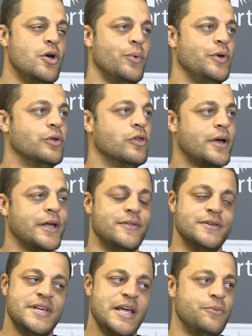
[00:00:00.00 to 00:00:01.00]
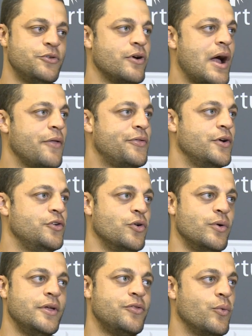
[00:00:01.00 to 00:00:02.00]
When you look at the teams that are out there
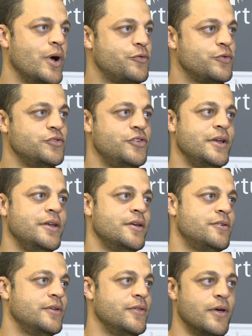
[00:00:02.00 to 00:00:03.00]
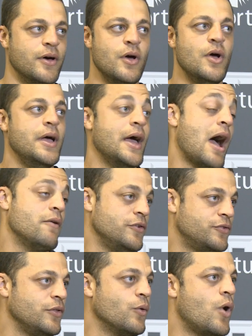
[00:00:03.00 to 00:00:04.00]
doing it, the West Virginias and the
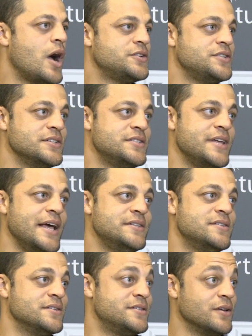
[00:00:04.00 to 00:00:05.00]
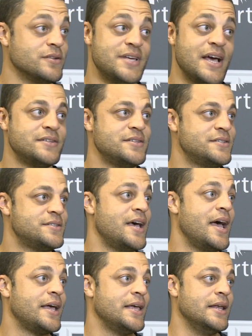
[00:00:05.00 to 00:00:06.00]
obviously the Washington States and still Texas
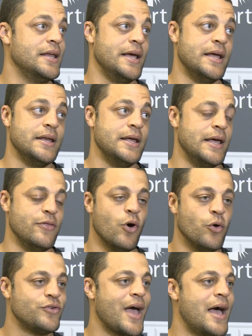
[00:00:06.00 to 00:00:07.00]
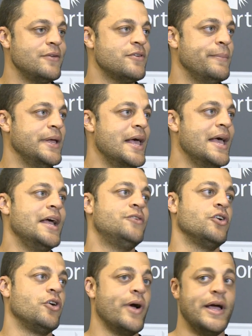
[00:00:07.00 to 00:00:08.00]
Tech and, and, and those guys. I mean,
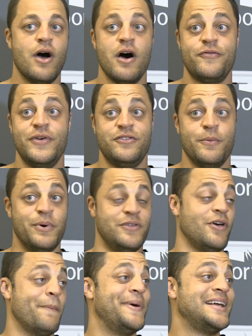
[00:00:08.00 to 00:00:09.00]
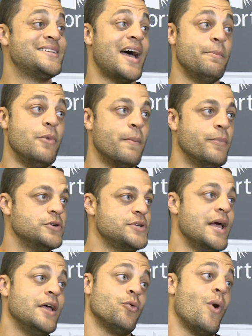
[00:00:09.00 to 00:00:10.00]
it's a great offense. It puts up big time numbers.
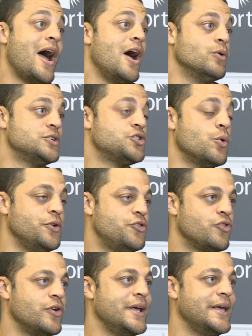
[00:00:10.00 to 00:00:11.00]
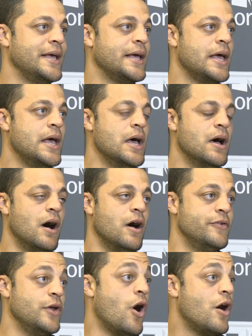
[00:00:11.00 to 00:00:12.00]
It's why I was so intriguing
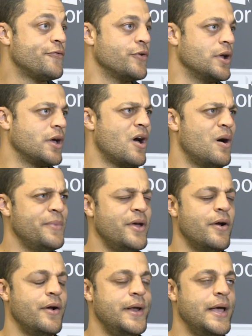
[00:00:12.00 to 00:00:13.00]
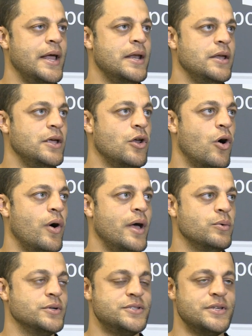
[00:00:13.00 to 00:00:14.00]
of an offer to come here and, and you know it
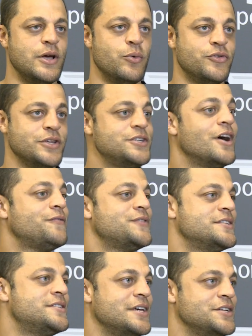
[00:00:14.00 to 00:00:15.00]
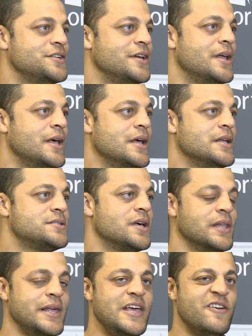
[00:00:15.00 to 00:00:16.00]
was it was a tough decision to
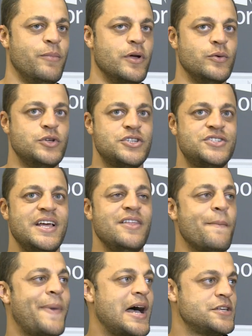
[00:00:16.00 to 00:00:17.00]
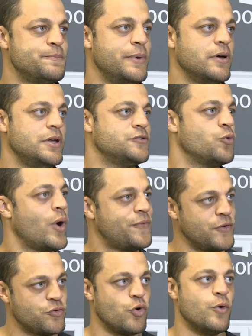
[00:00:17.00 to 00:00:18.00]
leave, but just seeing the possibilities, what
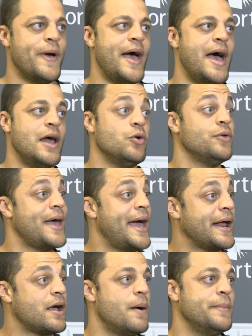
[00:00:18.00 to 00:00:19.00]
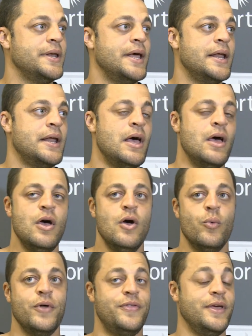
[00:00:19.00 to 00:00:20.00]
this group had, who they had coming in
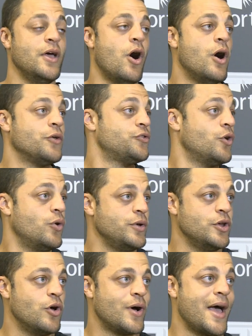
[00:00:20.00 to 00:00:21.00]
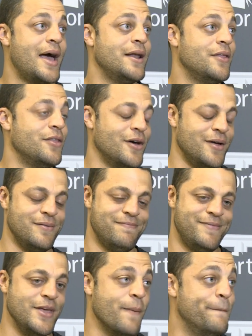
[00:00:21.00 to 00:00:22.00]
with the also, you know, kind of the
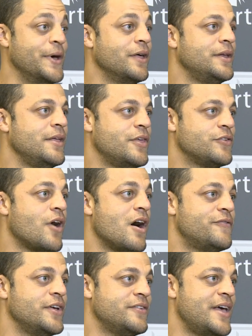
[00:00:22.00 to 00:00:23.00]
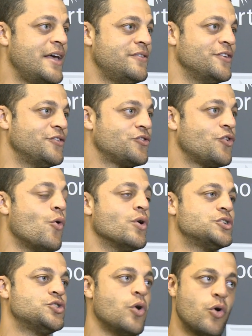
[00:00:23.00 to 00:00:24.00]
the ability this offense has to score
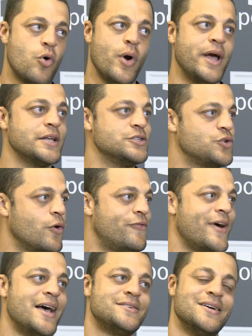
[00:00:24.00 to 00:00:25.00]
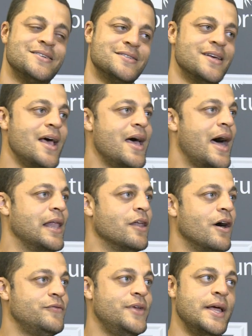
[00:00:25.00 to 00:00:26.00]
so quick and so fast. I just I
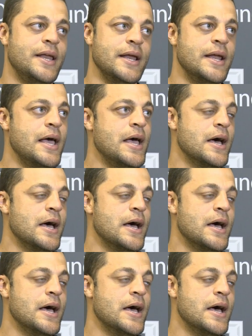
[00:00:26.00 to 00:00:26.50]
loved it, and